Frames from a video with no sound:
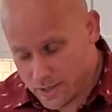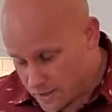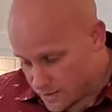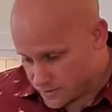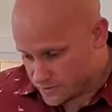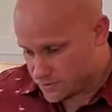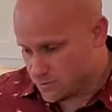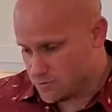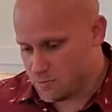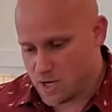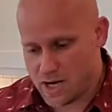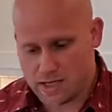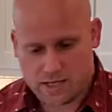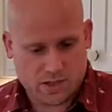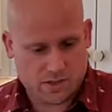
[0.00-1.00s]
guys, so in
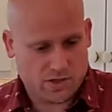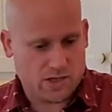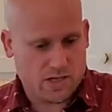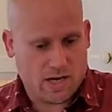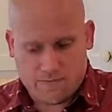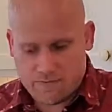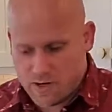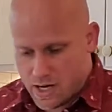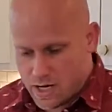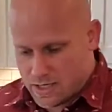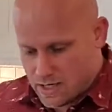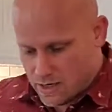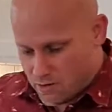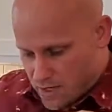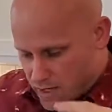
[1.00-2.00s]
my kitchen, I've gotten
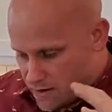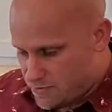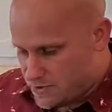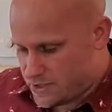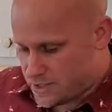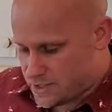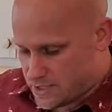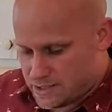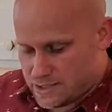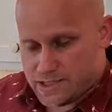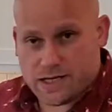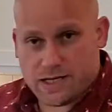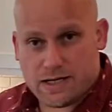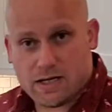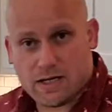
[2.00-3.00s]
out everything I
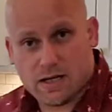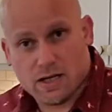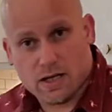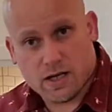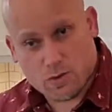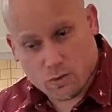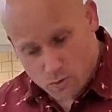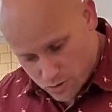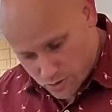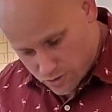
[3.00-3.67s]
need in order